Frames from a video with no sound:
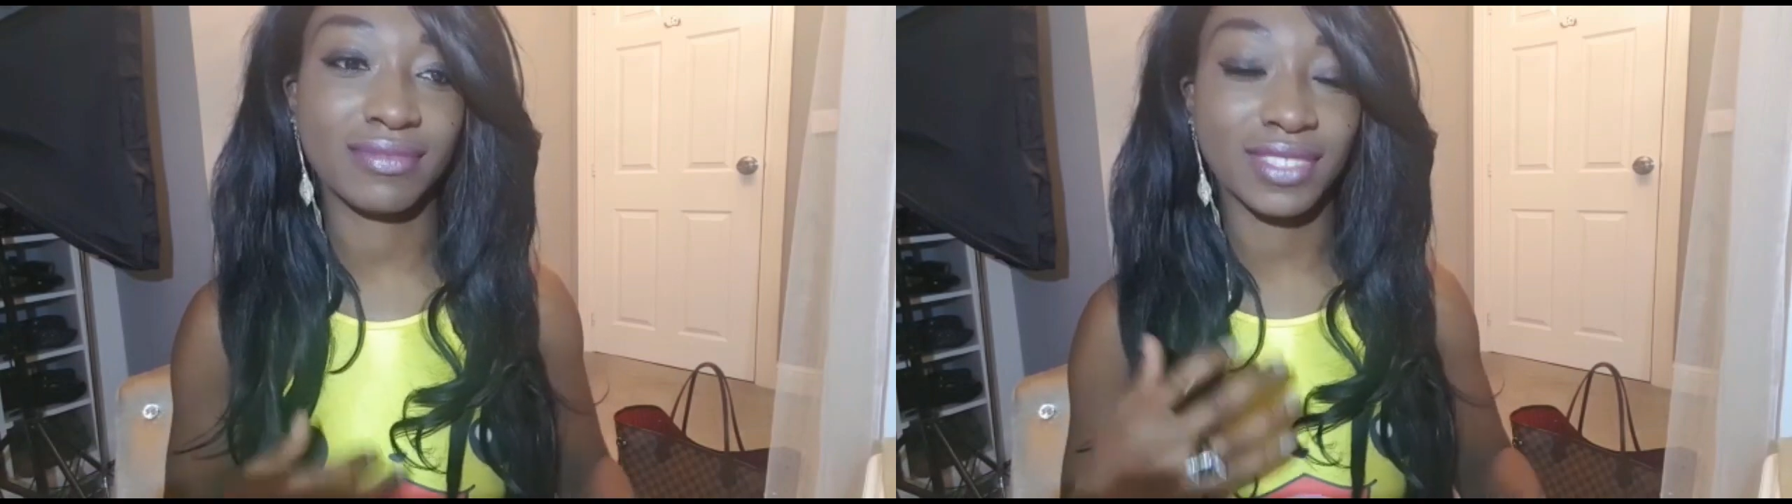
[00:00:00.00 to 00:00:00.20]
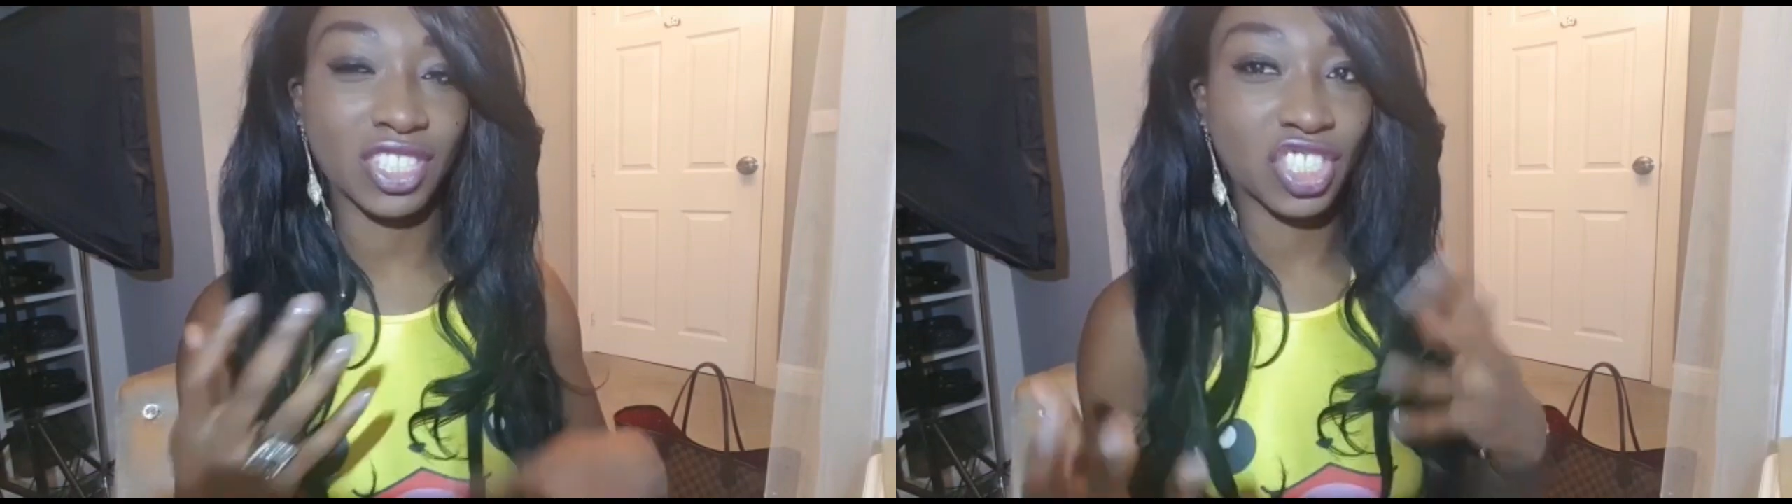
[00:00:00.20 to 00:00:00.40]

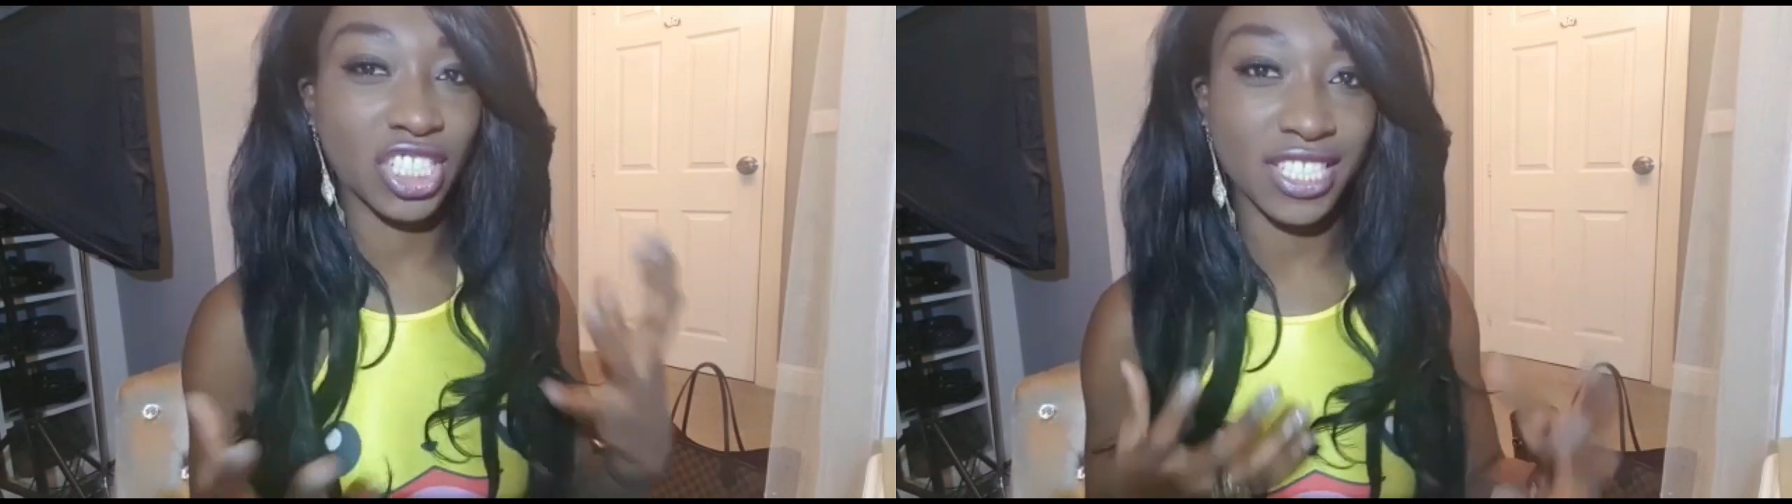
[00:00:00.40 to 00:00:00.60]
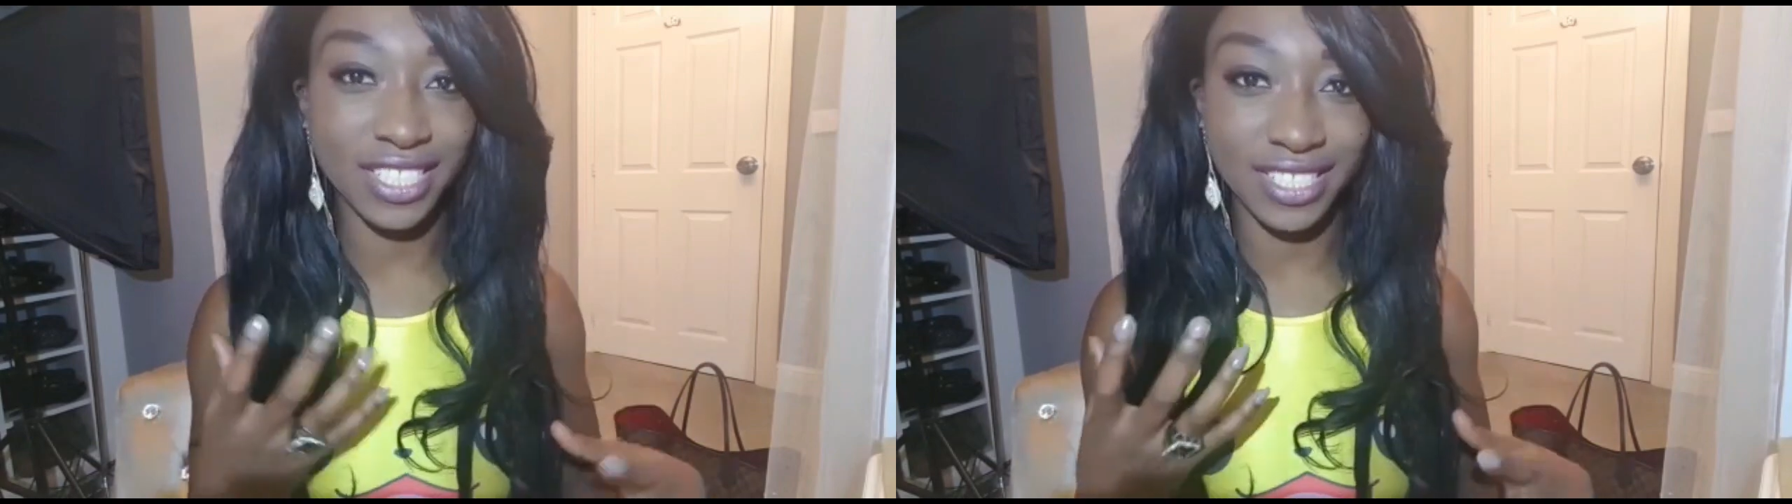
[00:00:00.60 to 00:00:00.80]
the
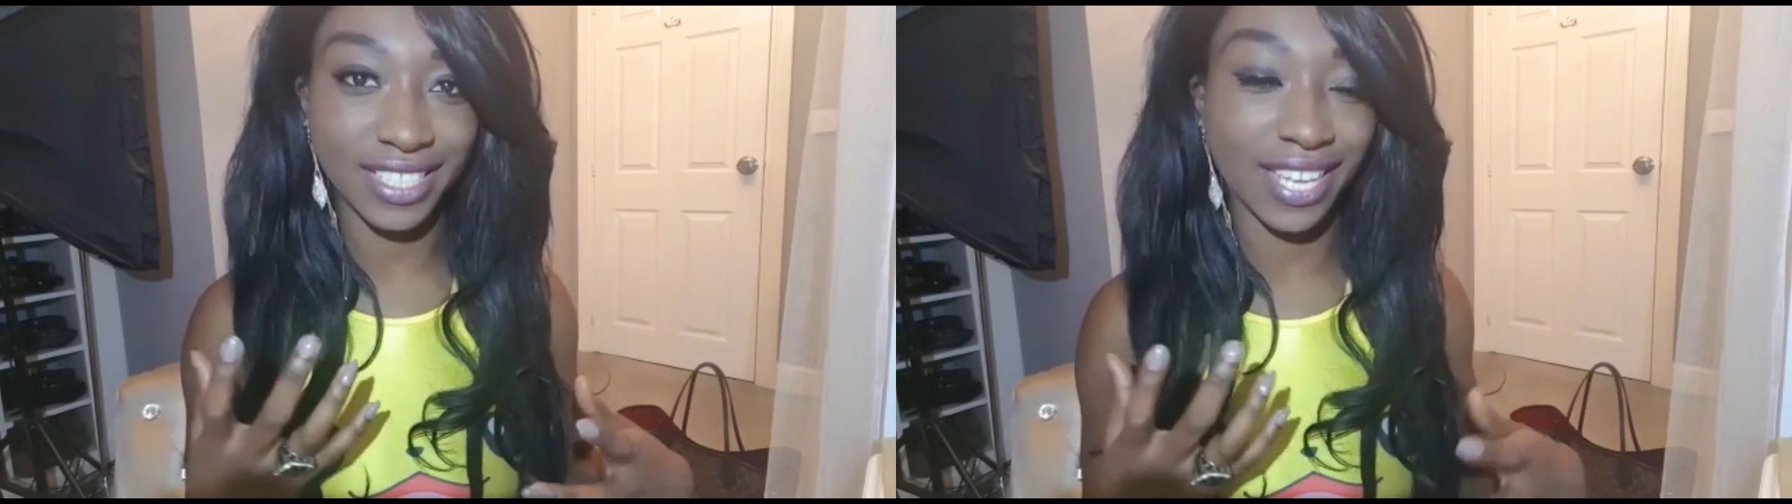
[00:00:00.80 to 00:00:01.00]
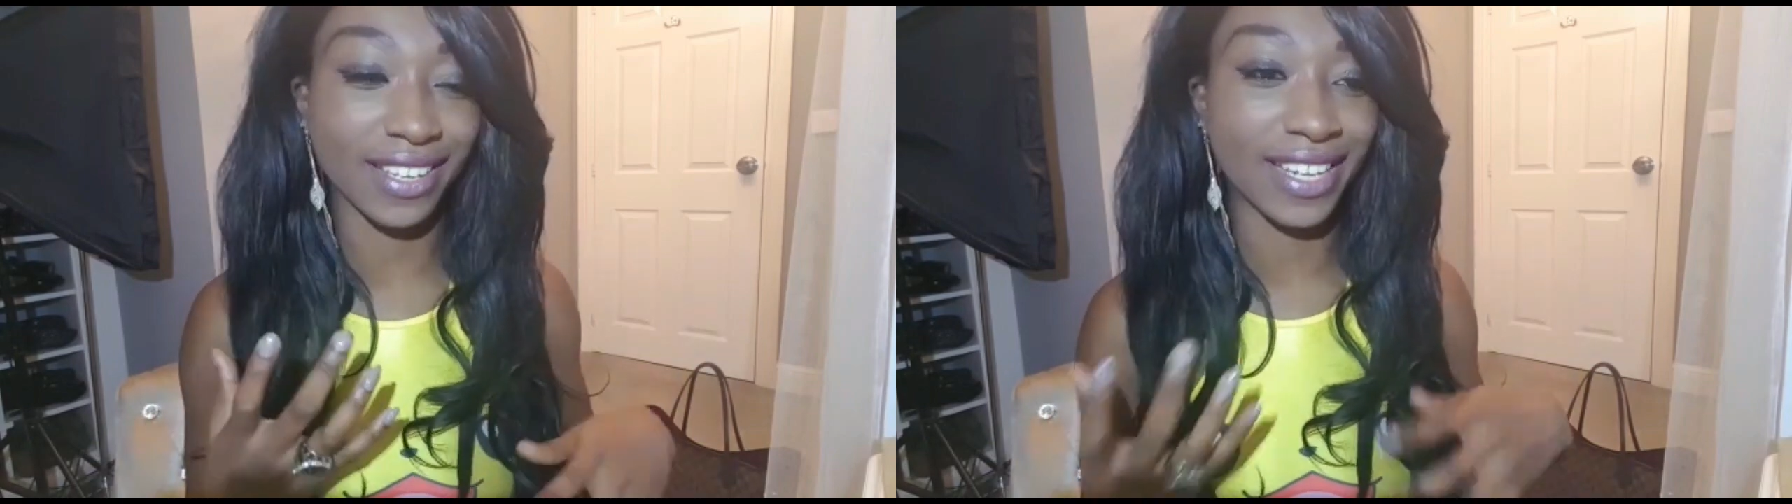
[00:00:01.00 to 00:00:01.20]

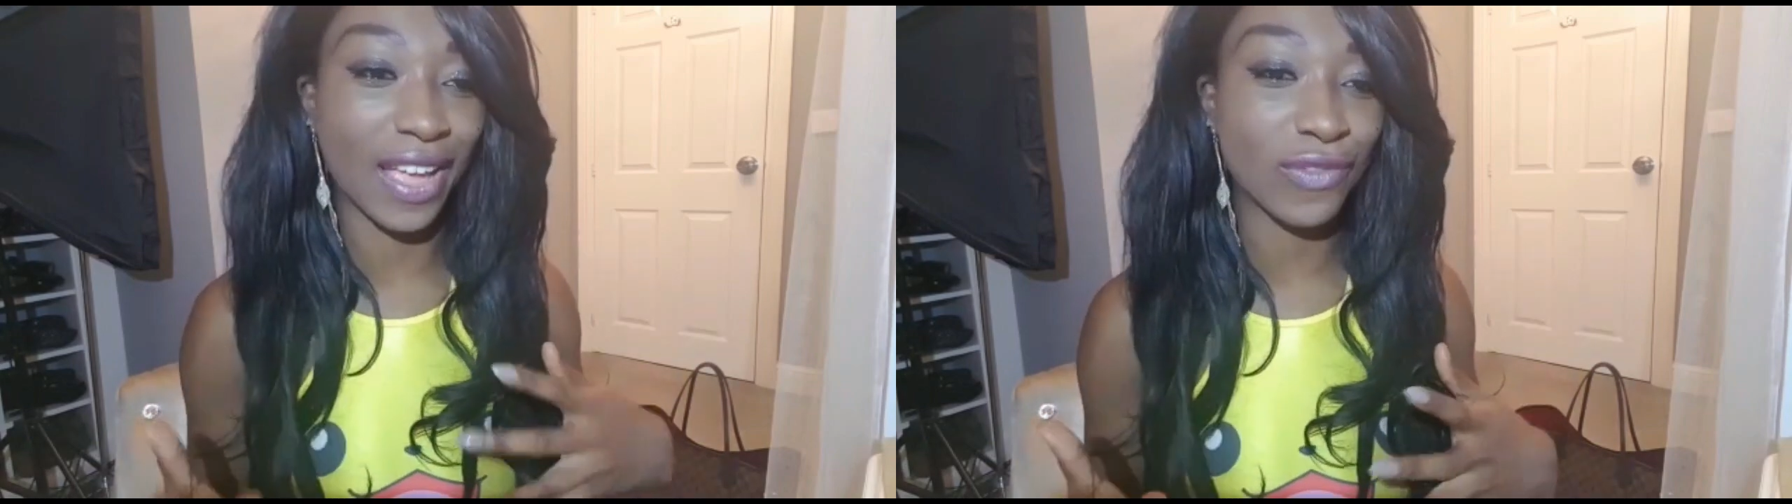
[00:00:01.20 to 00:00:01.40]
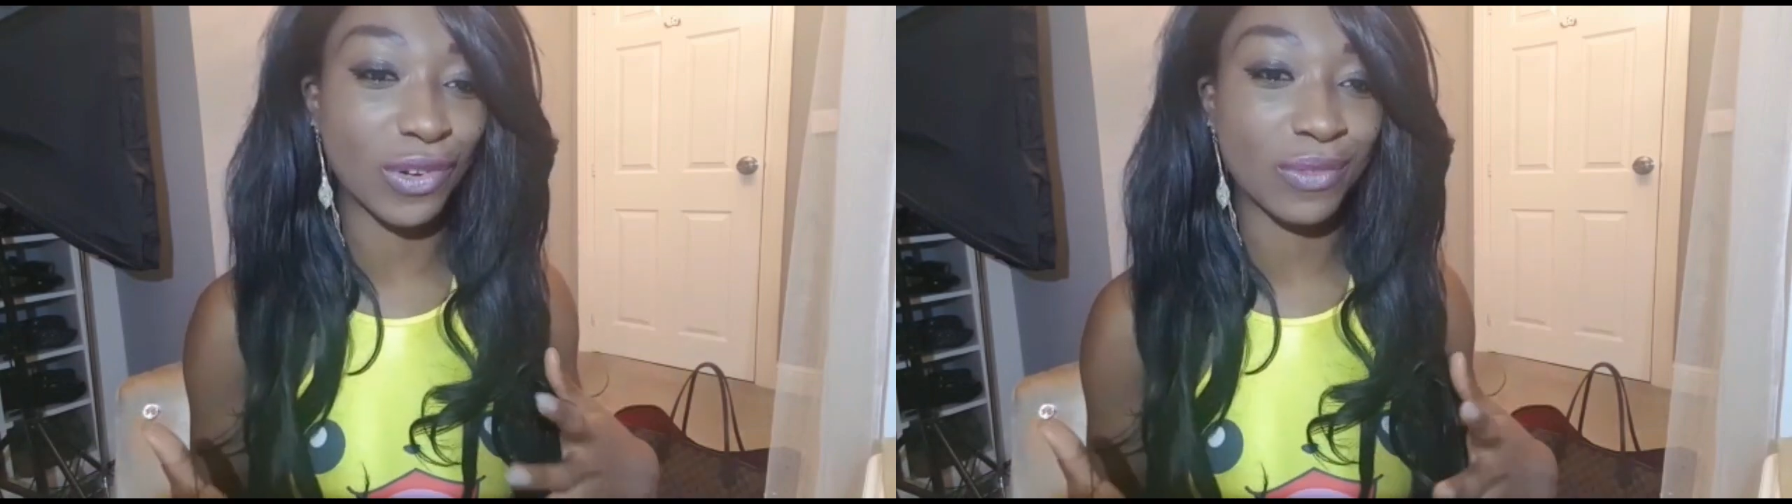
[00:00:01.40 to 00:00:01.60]
cheese
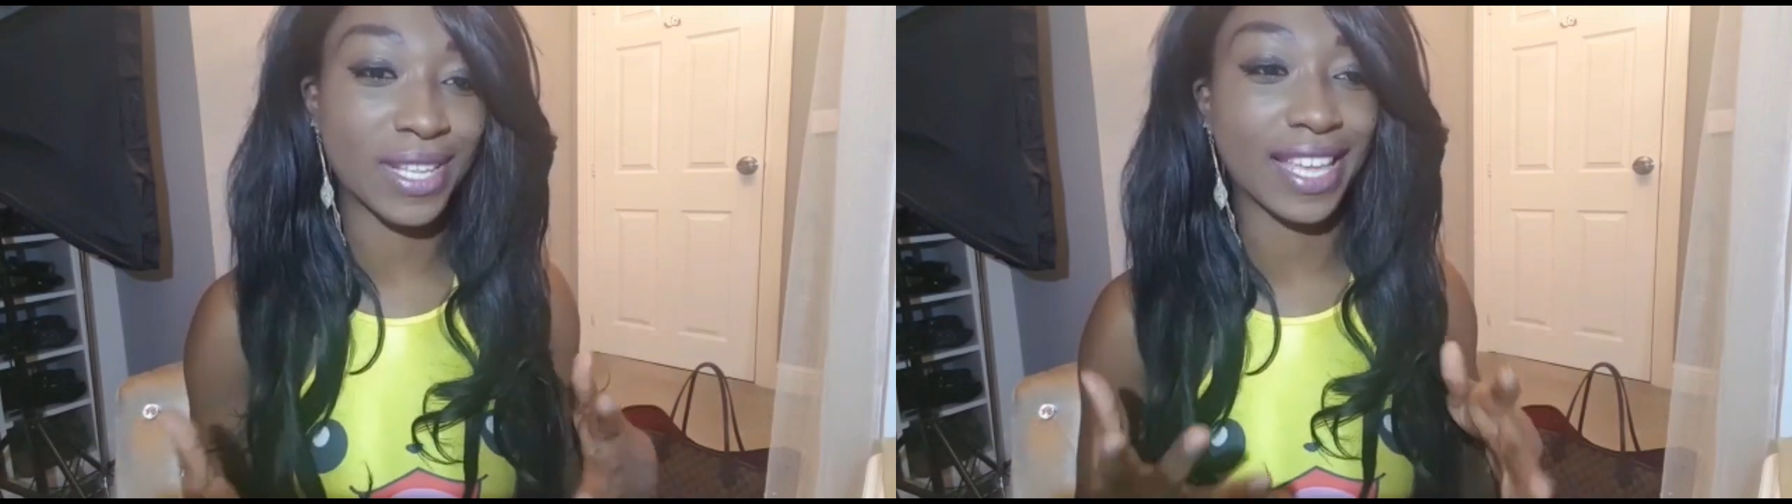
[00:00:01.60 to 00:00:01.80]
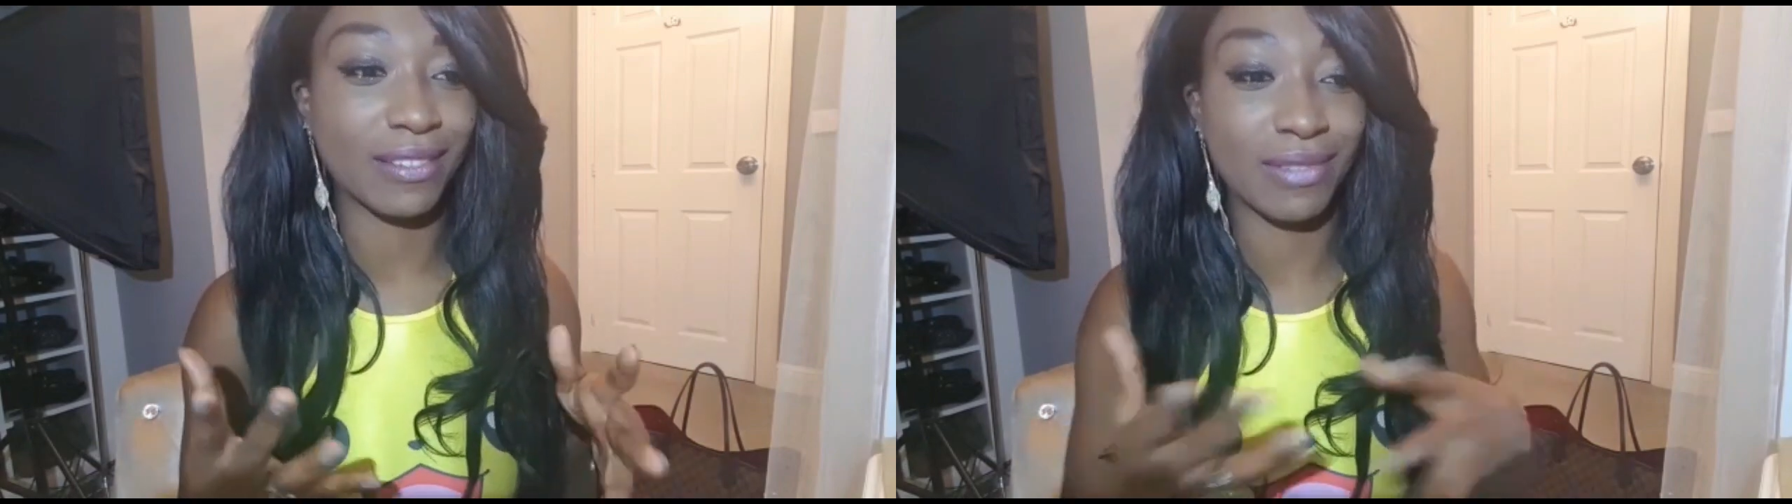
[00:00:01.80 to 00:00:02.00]
level with it.